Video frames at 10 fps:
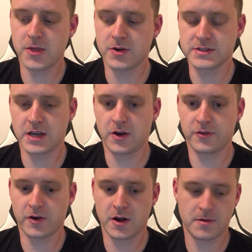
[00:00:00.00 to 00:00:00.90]
You can tell
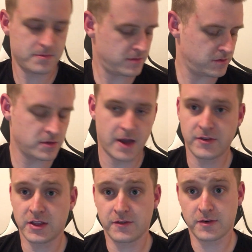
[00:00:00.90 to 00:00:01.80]
from
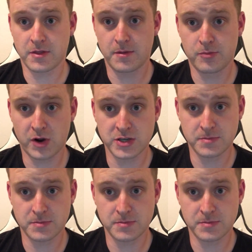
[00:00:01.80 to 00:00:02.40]
everything from the brush